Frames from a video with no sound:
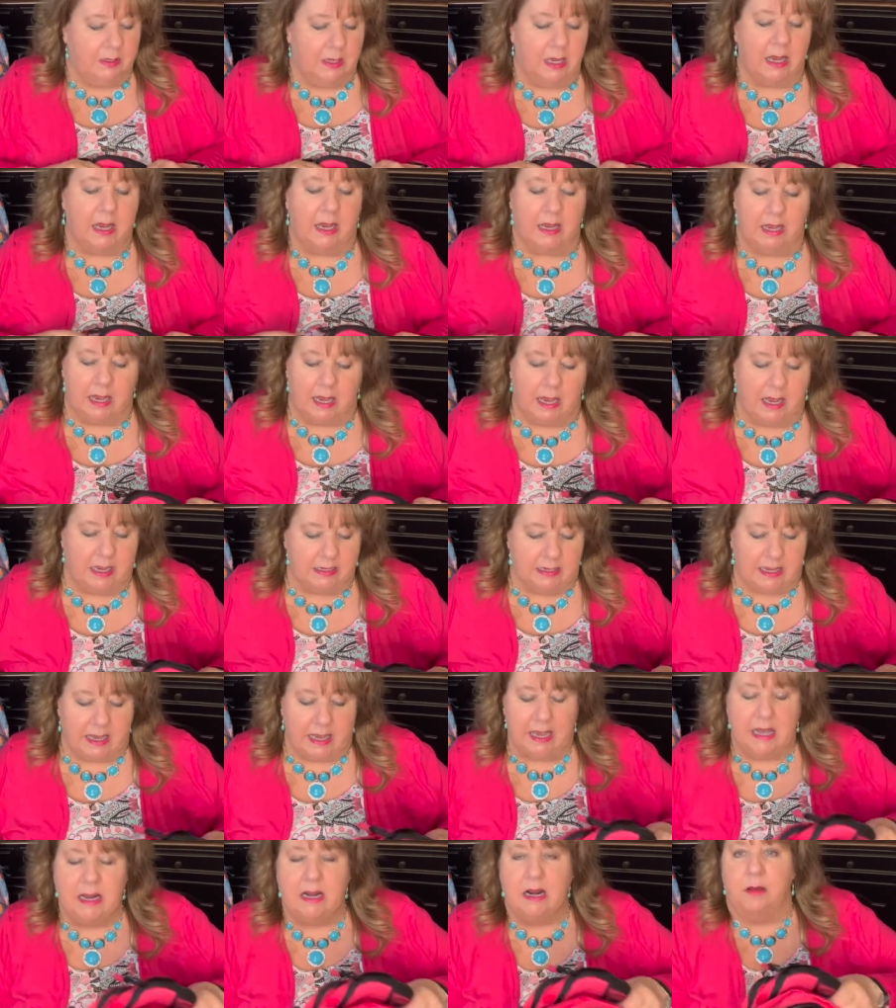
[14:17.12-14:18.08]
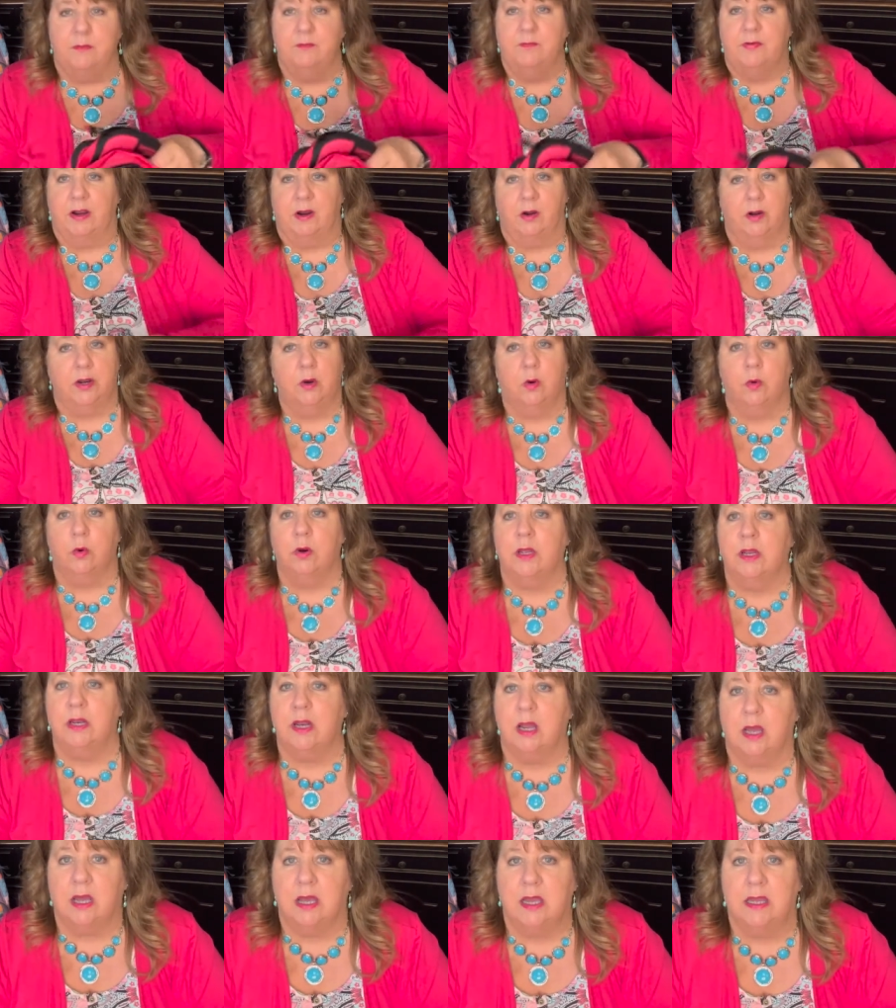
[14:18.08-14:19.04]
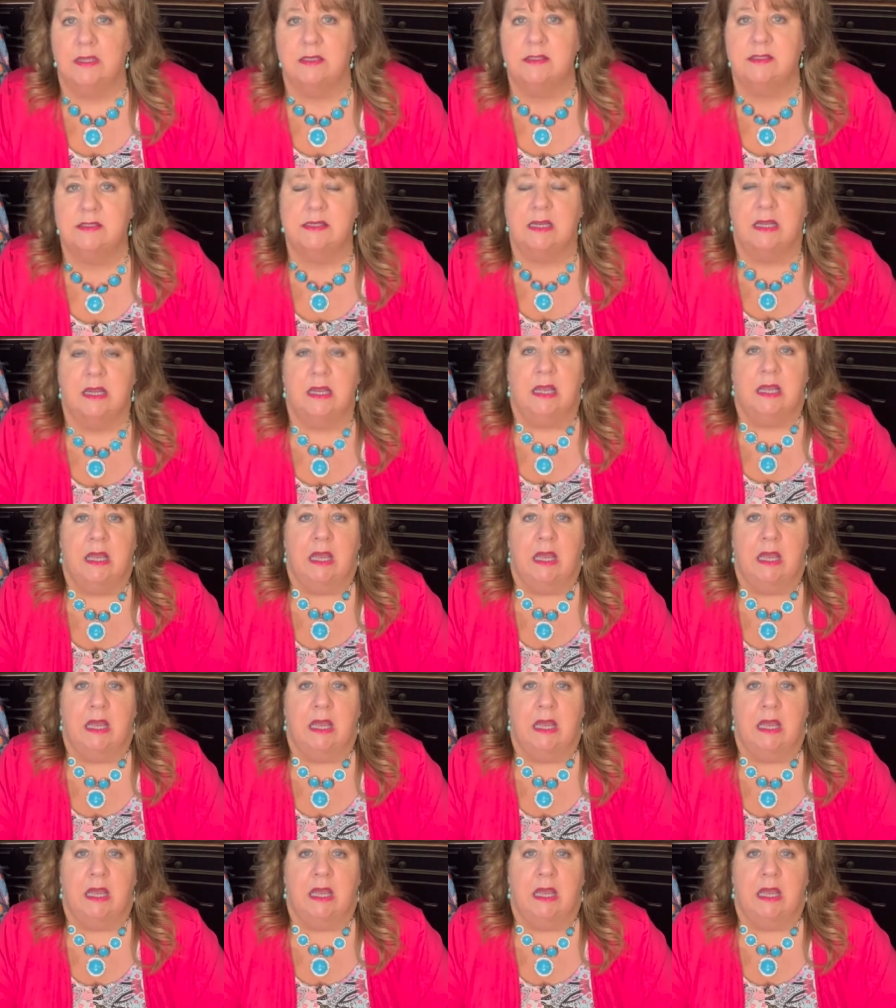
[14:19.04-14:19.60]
again, I'm very organized.